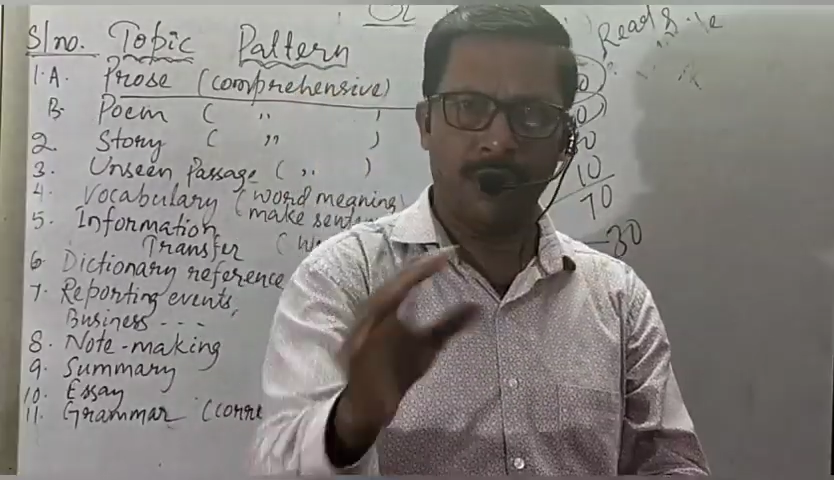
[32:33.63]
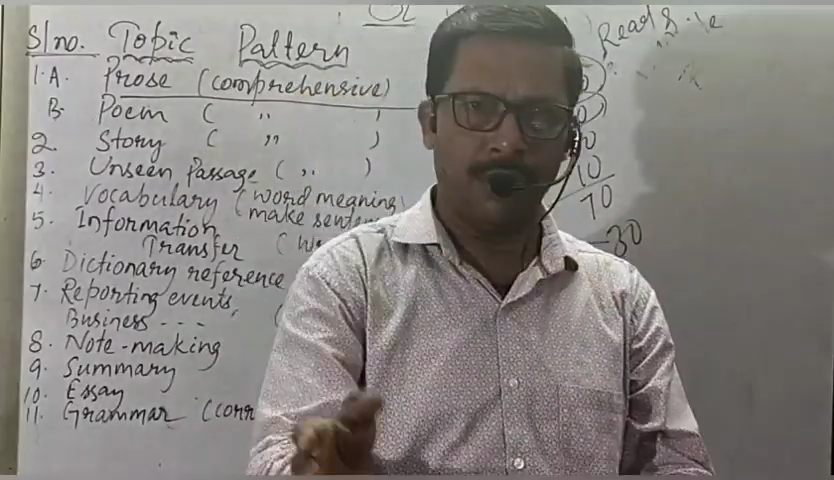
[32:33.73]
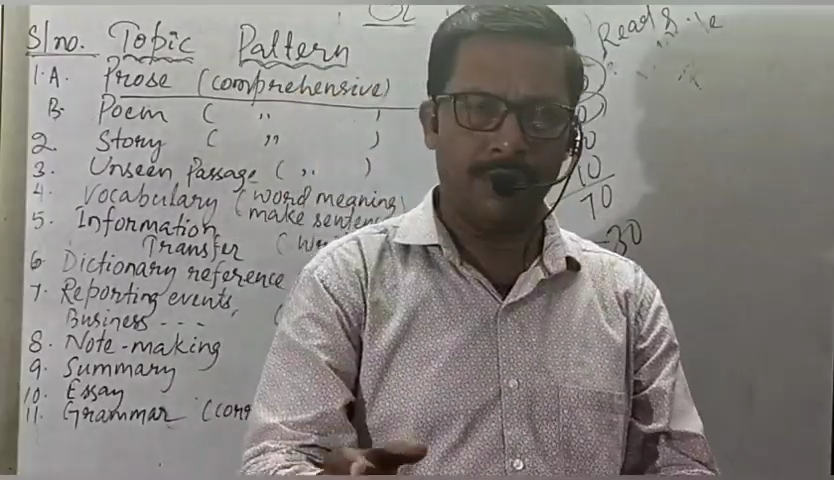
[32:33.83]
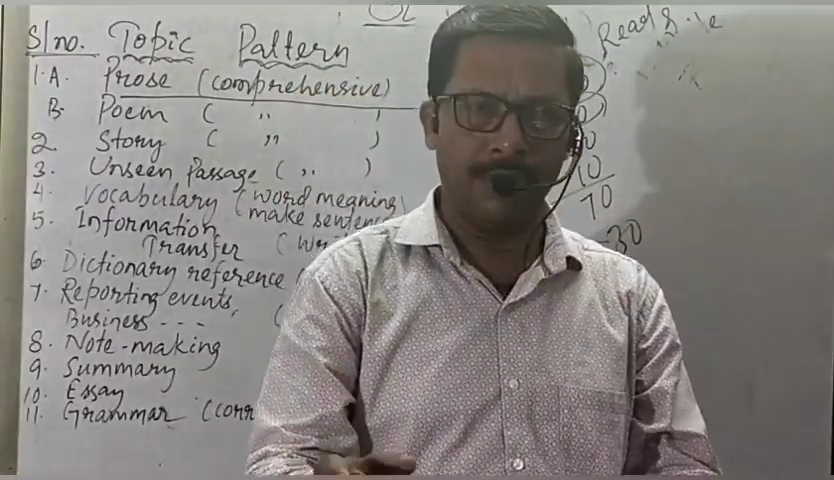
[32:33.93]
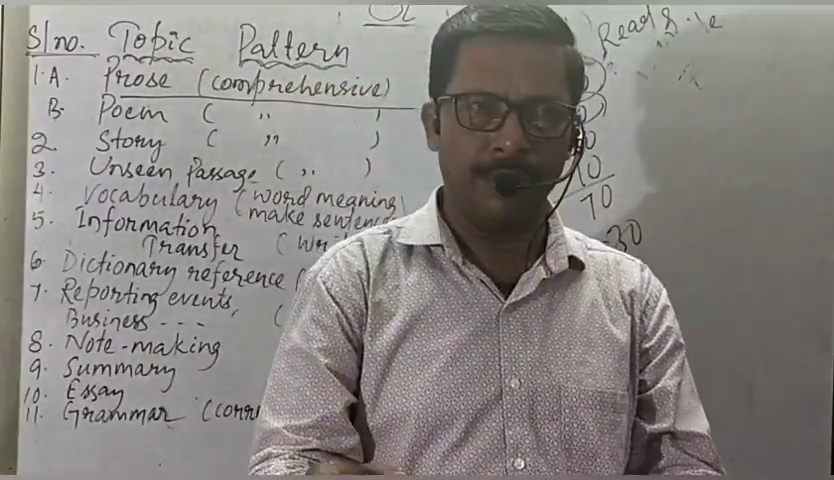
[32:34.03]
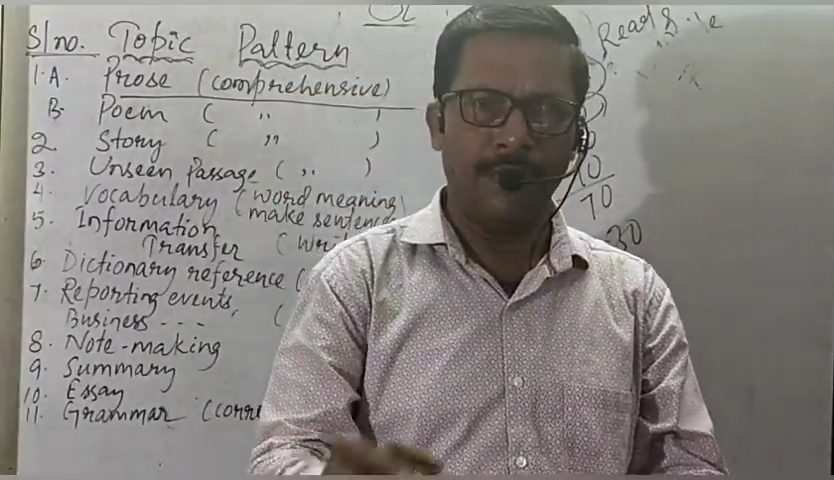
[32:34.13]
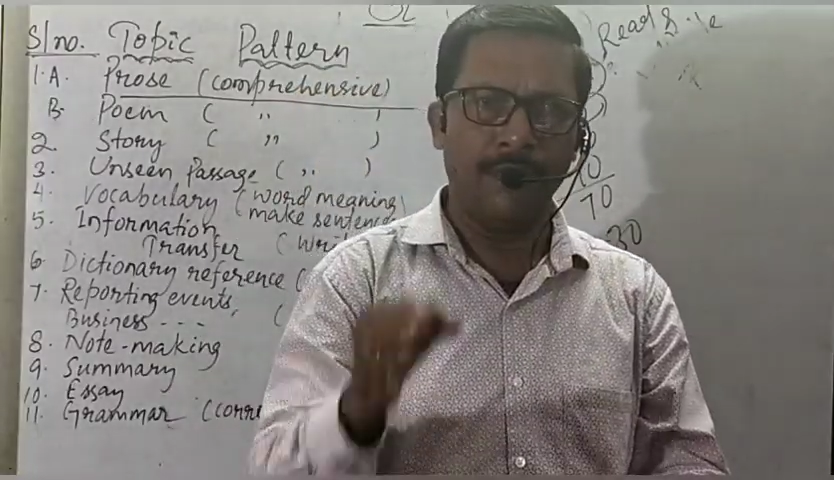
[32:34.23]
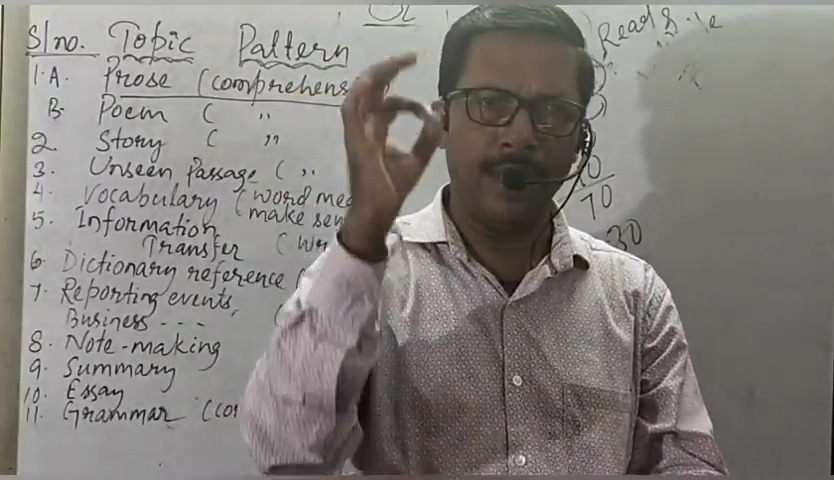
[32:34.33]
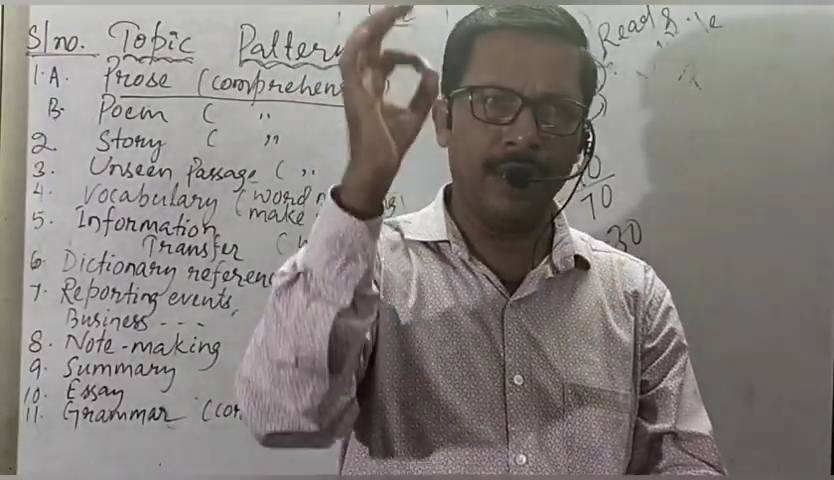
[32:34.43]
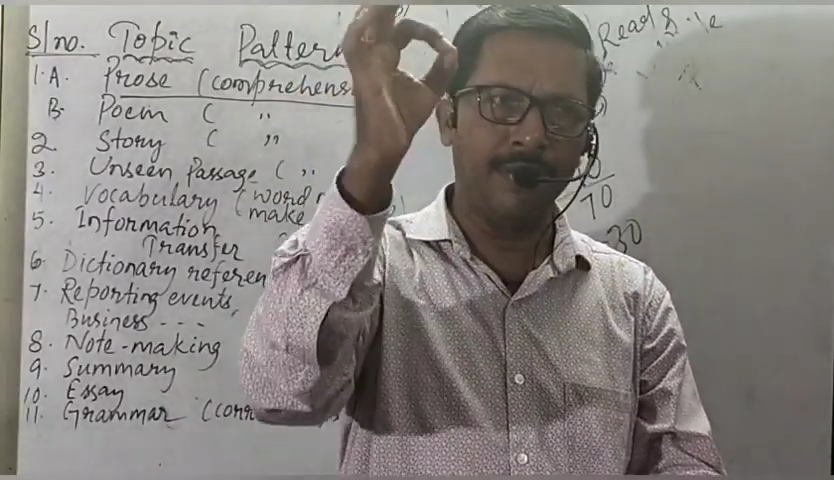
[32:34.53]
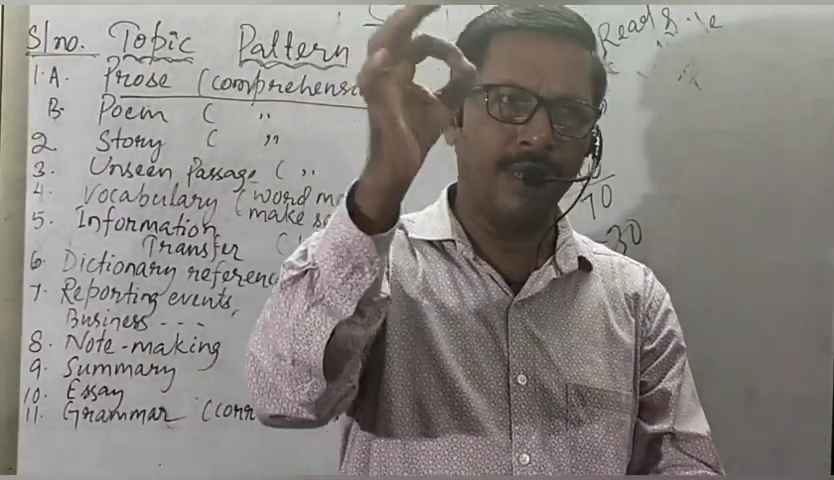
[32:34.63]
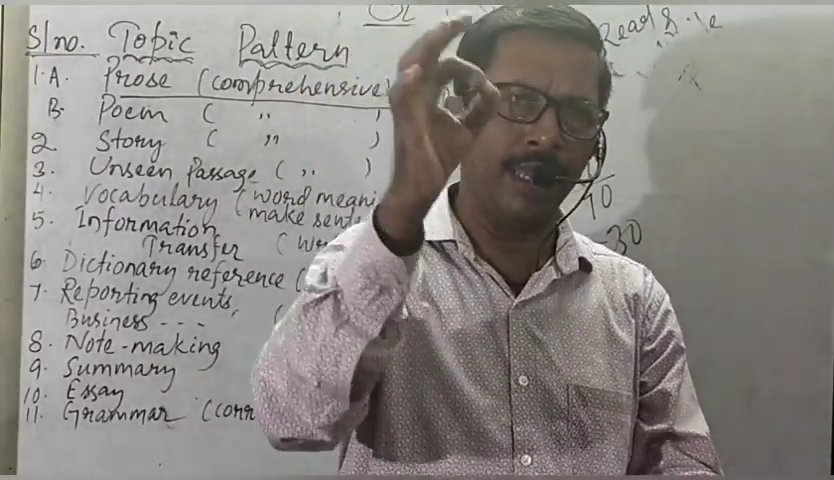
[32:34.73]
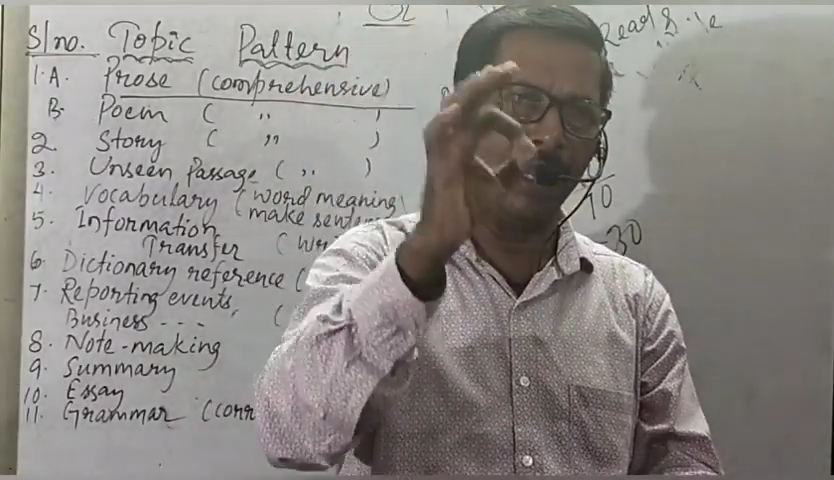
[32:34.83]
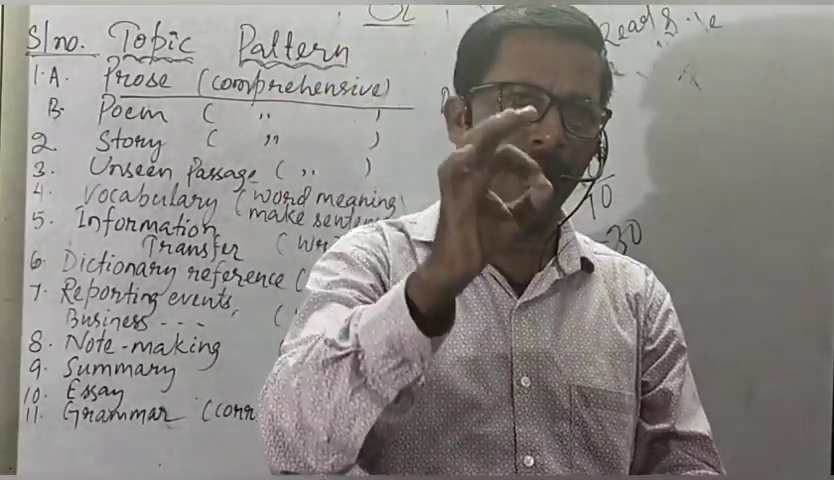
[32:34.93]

on, wherever he